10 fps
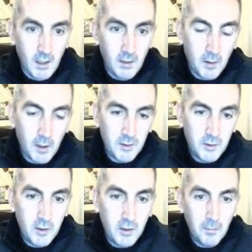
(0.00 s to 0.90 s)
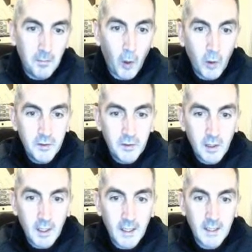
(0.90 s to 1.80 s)
for a student
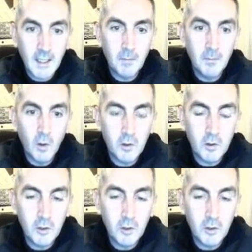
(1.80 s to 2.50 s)
poster. Again, I'm not